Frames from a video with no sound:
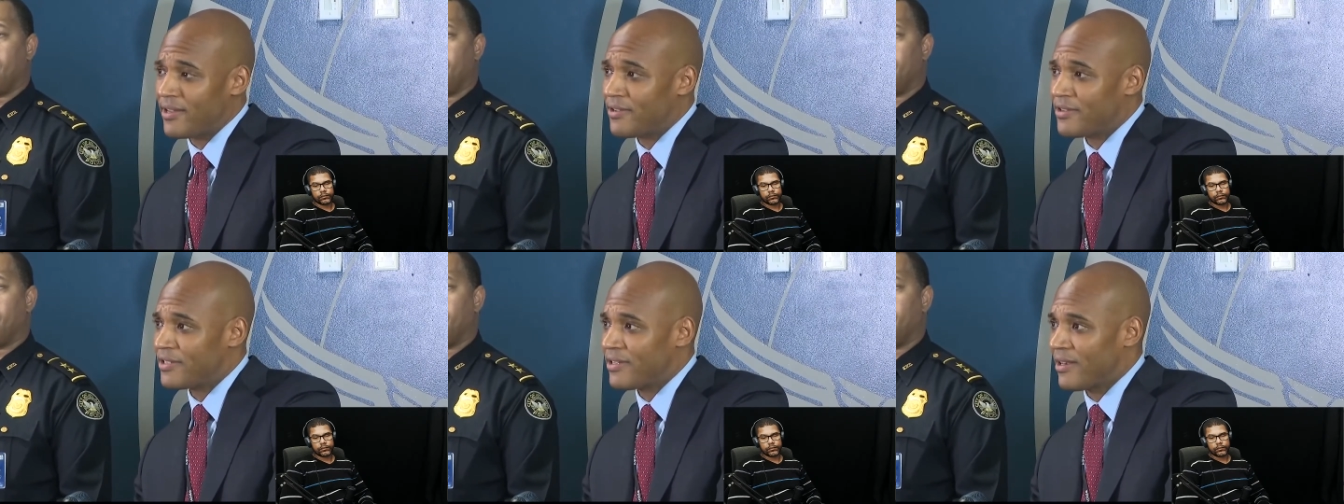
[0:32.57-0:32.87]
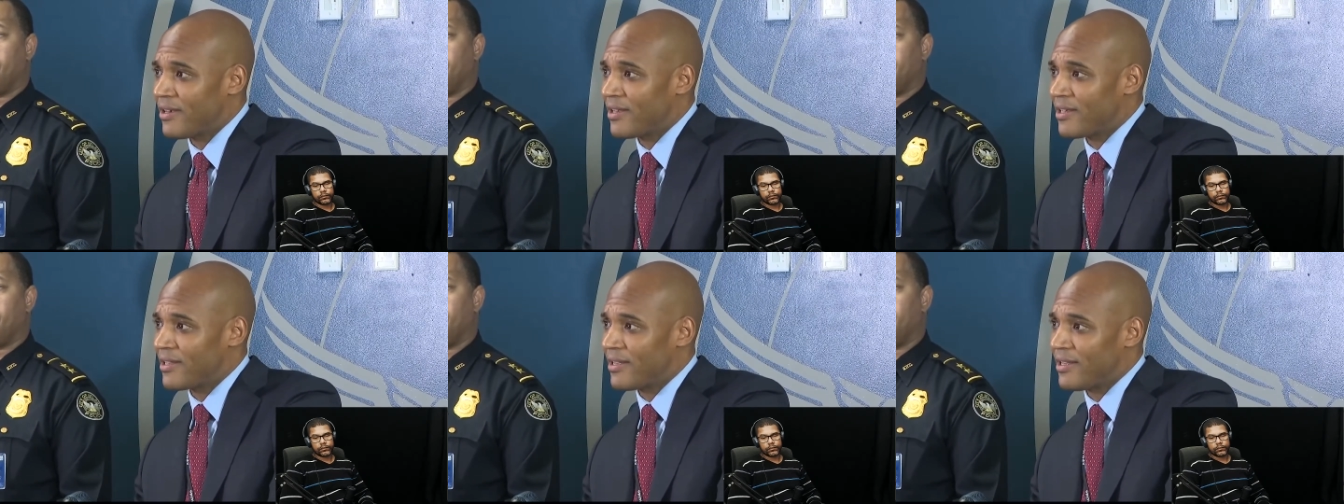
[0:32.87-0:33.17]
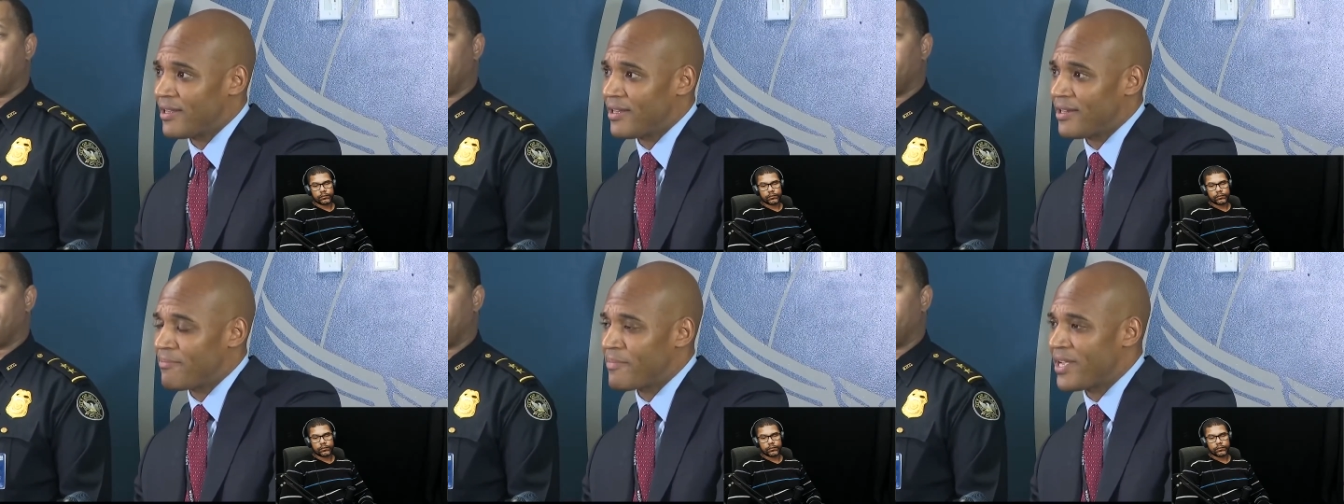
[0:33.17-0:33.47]
Atlanta Police
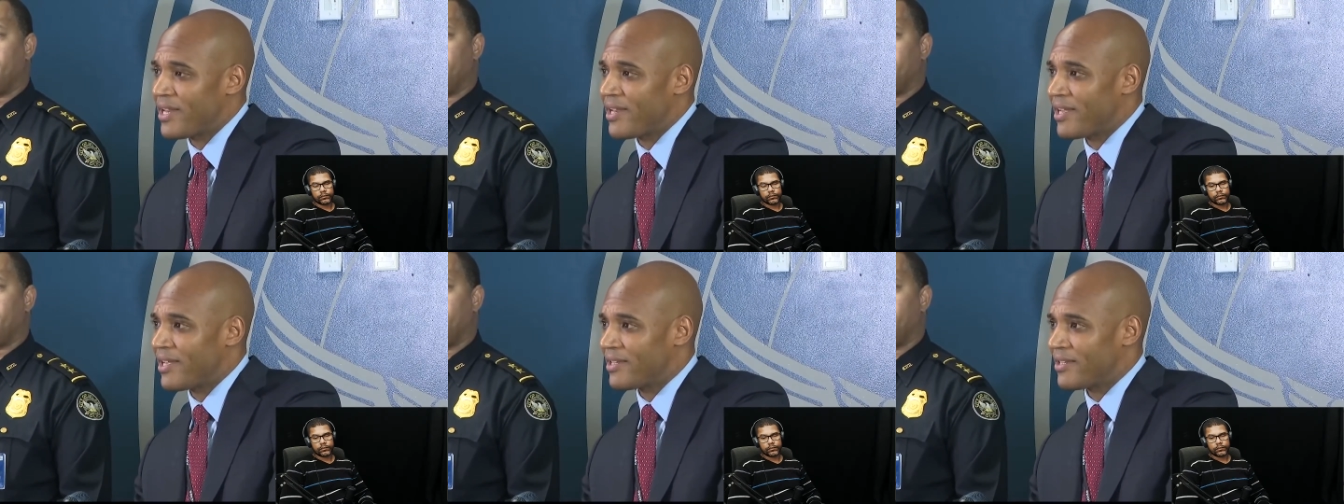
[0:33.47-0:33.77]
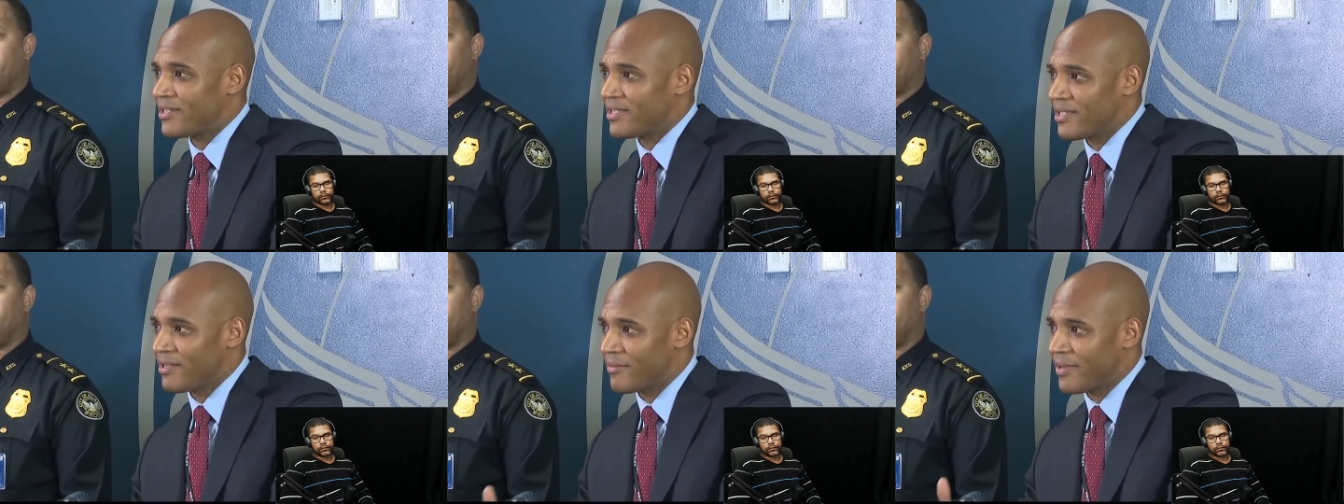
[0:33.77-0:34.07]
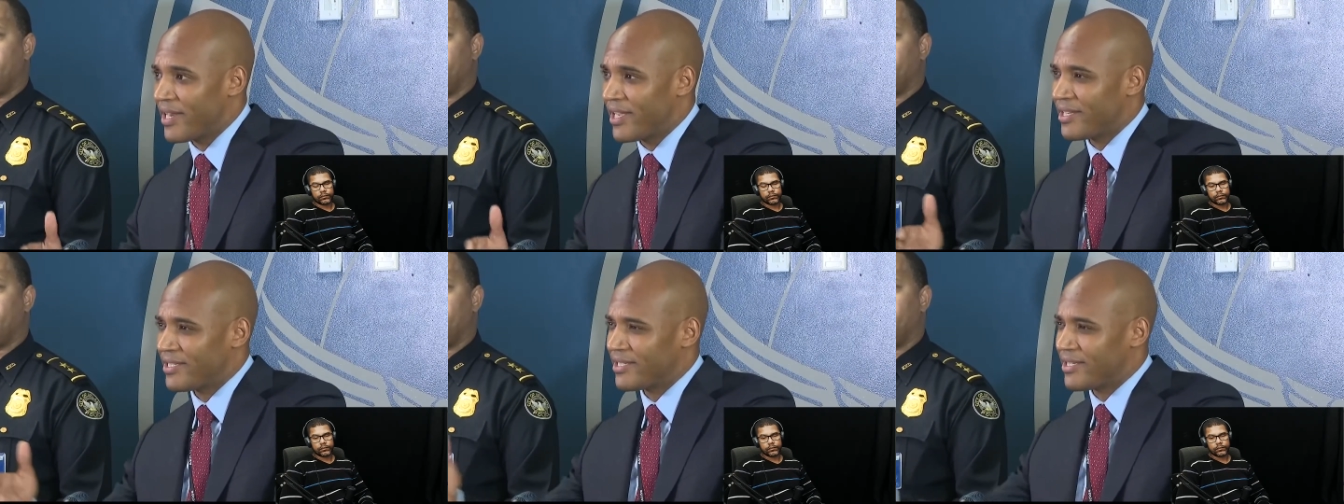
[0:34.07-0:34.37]
Homicide Commander
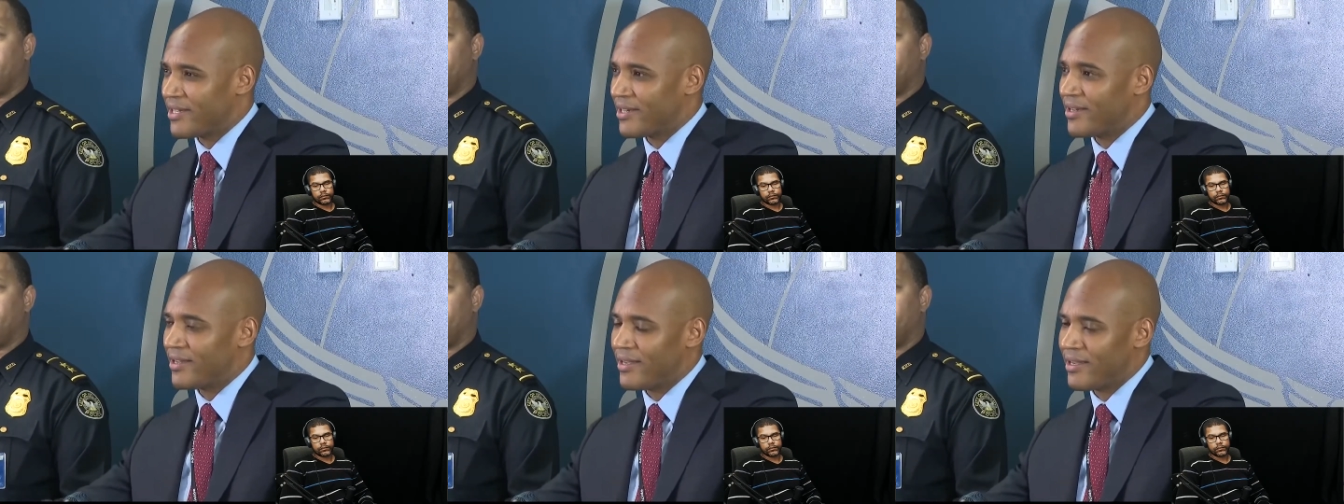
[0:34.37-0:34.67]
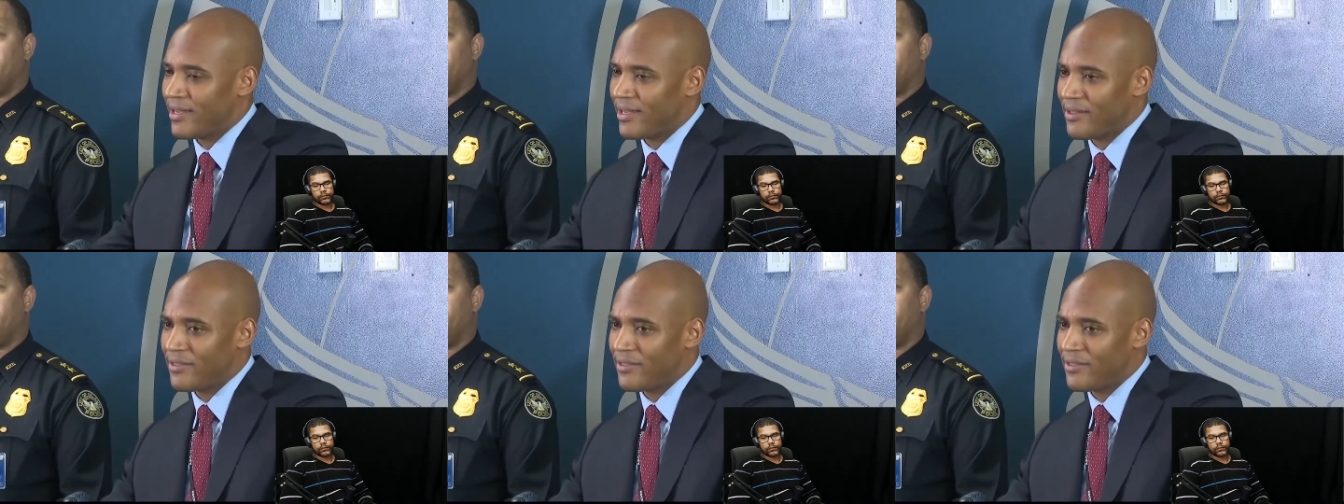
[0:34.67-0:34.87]
Ralph Woolfolk